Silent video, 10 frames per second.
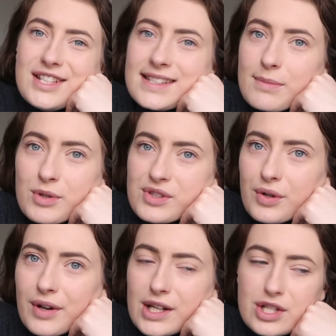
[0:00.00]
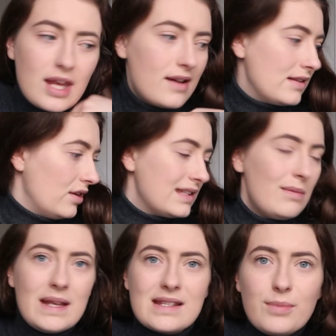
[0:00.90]
just need more storage. There is lots
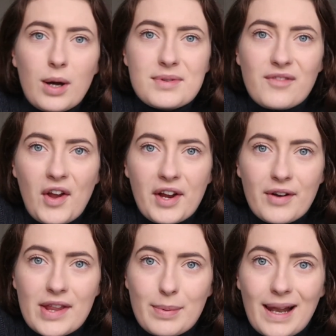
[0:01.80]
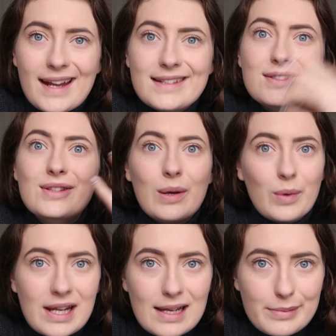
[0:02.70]
of bits and bobs floating around the place, so I
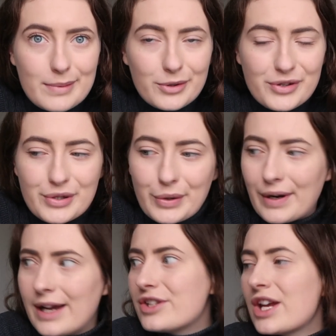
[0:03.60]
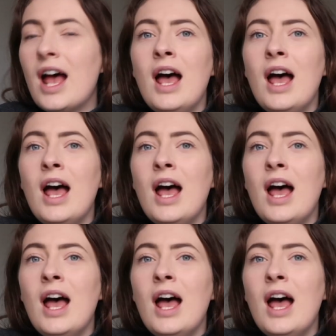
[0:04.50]
want a little bit more storage.